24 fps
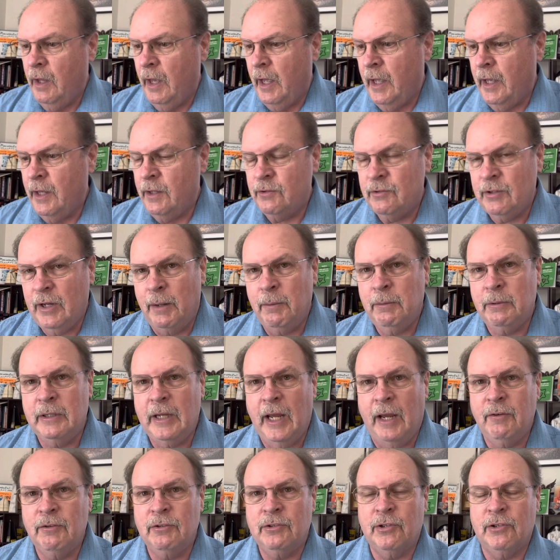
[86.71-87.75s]
And Jamin
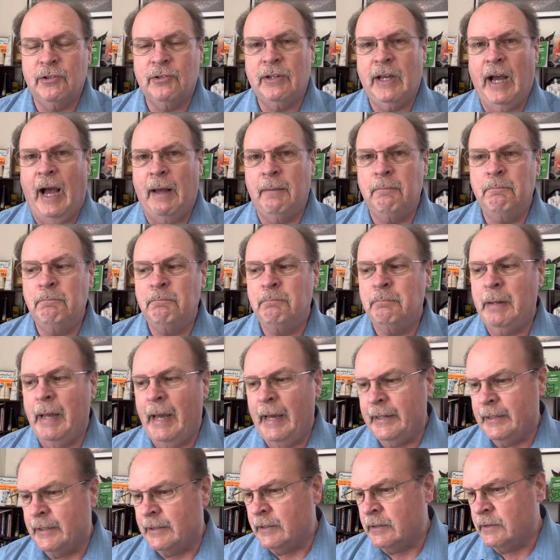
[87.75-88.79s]
Davis has gotten
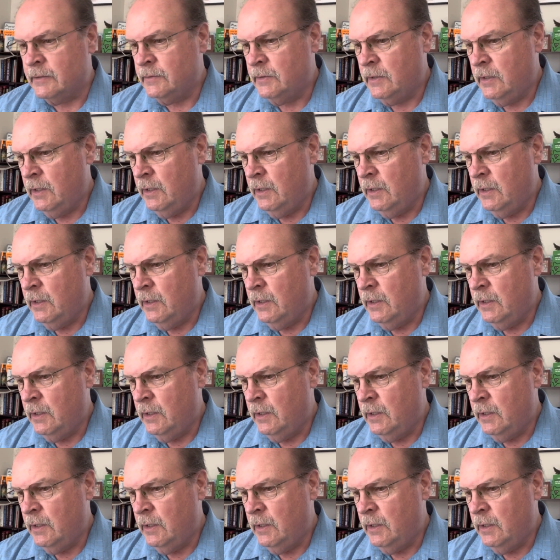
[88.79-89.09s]
better.